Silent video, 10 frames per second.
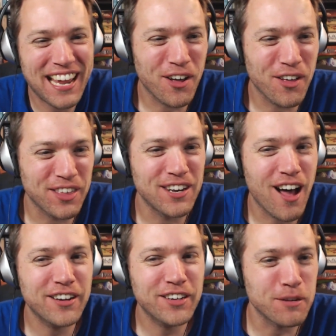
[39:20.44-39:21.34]
It's what I call the
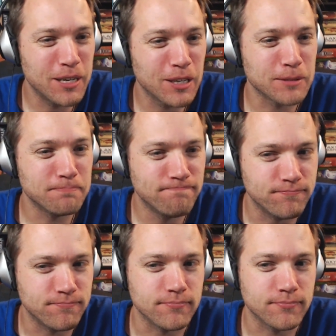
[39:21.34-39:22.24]
non-committal
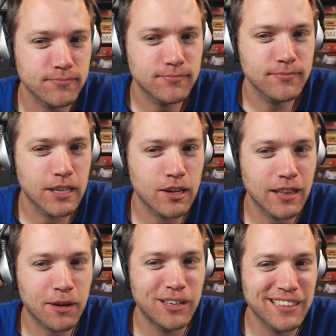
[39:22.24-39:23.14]
You
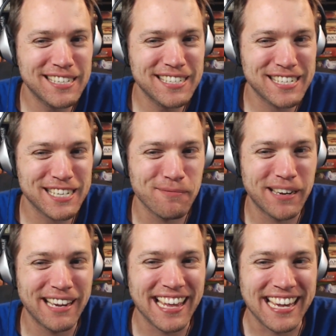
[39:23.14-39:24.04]
know, like when you listen to
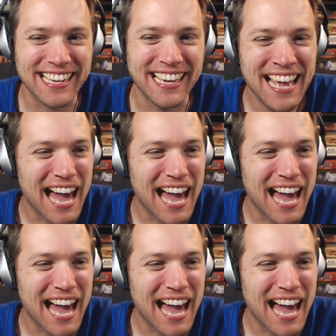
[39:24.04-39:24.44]
somebody like...